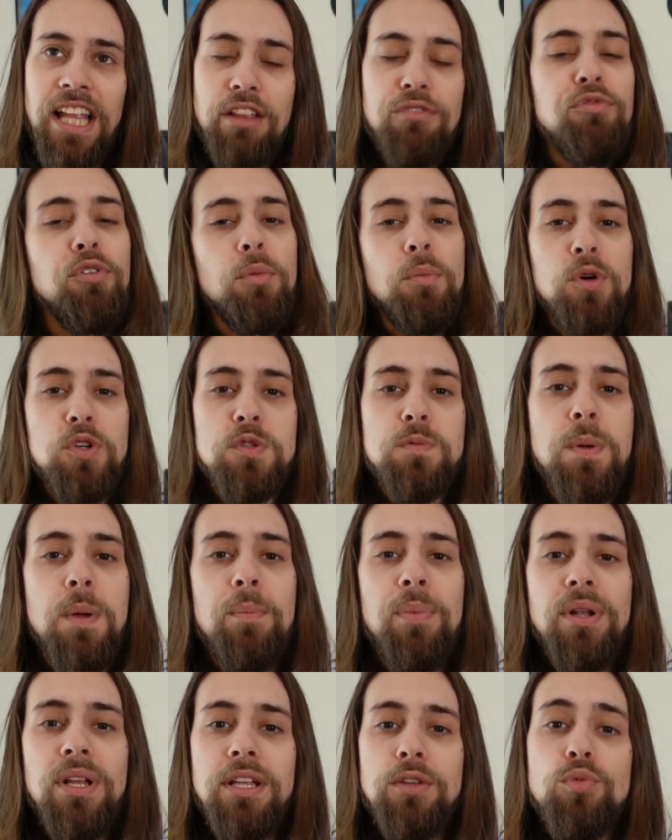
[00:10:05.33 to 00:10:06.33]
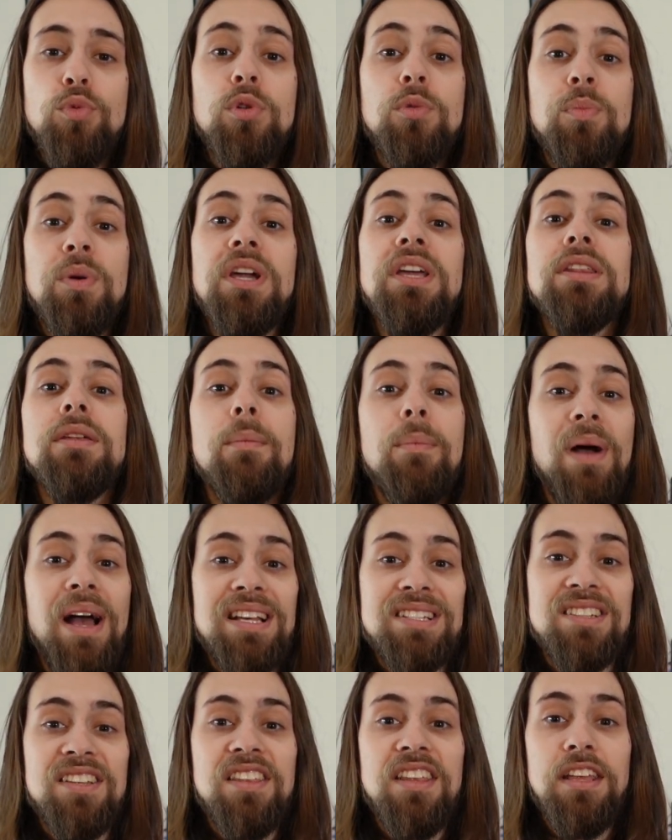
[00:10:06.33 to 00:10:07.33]
that for most people it would be the
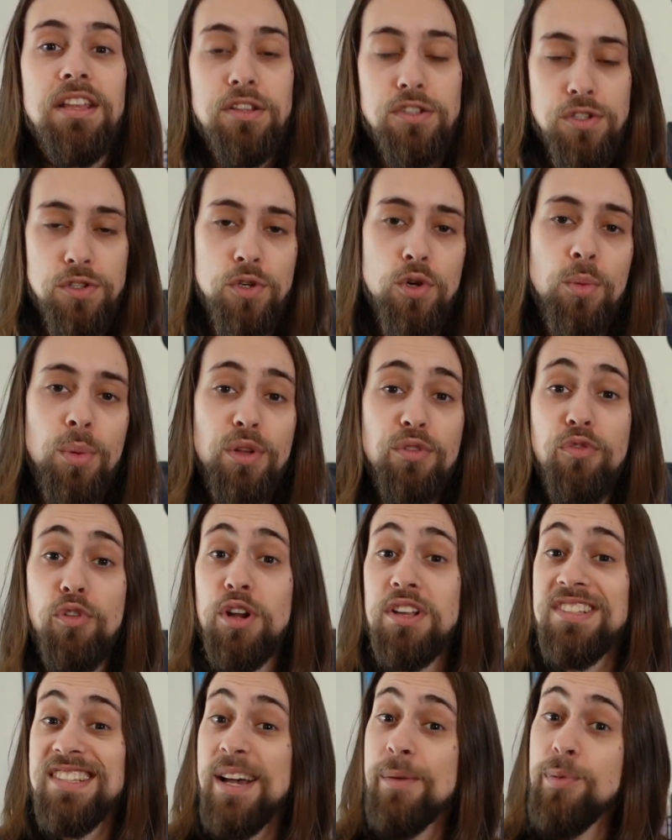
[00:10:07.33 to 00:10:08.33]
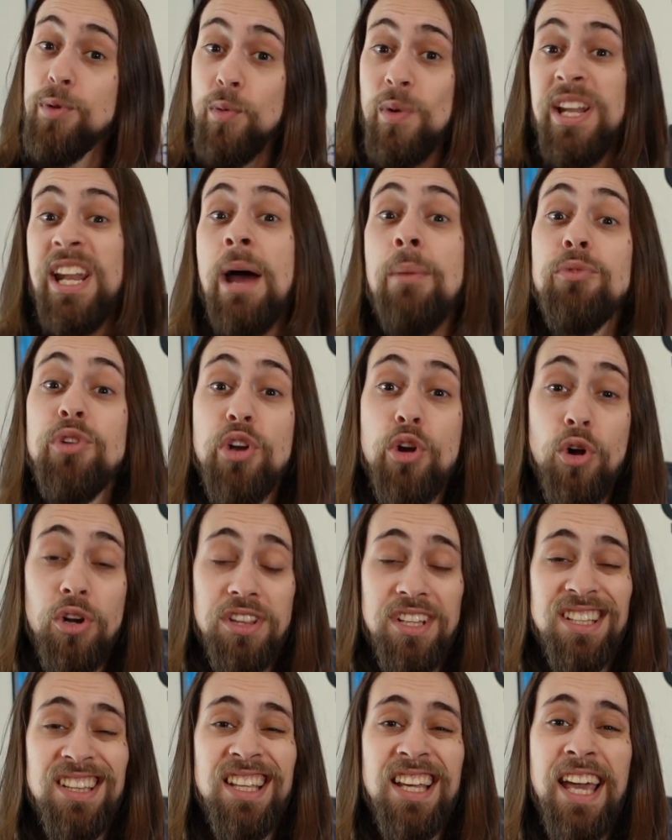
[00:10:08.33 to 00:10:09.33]
best thing to do, but for example, when I'm
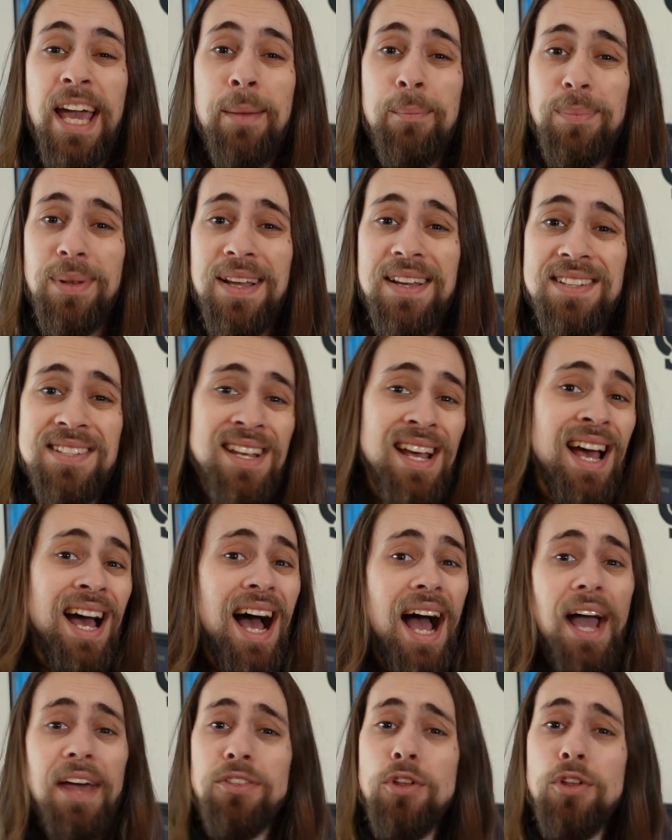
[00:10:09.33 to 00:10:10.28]
recording the gameplays, I